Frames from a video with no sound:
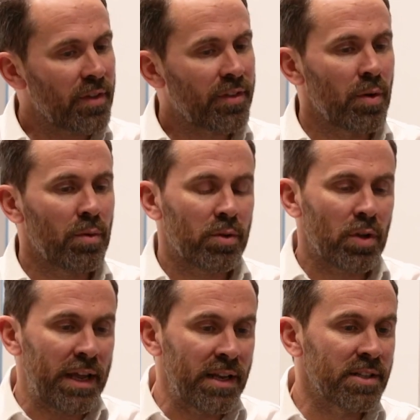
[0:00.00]
so
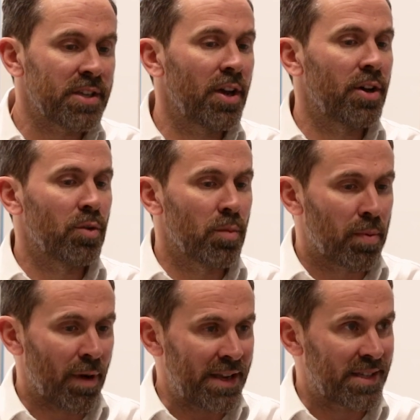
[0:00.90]
internal
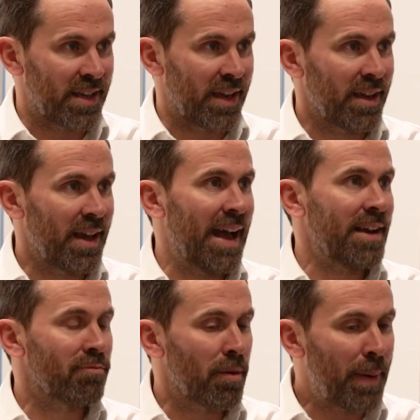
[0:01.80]
bracing
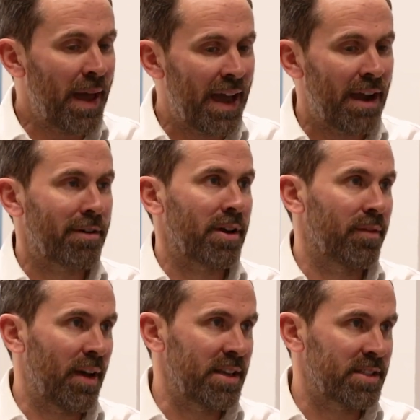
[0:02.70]
and repairing
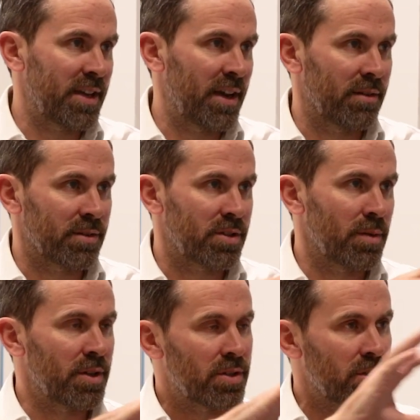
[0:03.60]
of ACLs. Do
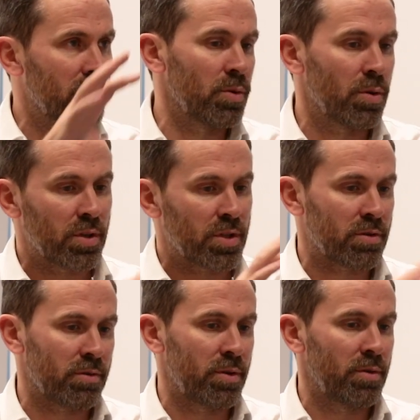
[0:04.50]
you want to just talk us
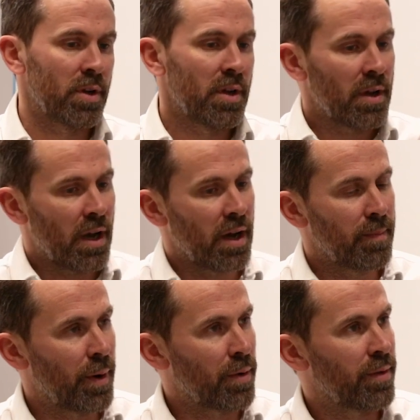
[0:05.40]
through
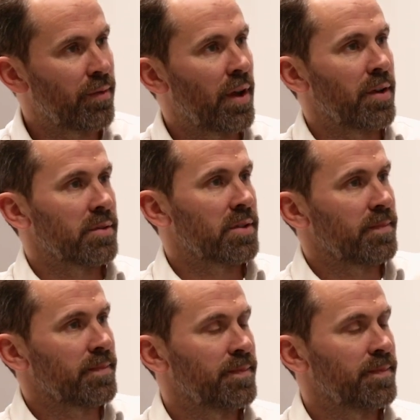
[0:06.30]
both of those?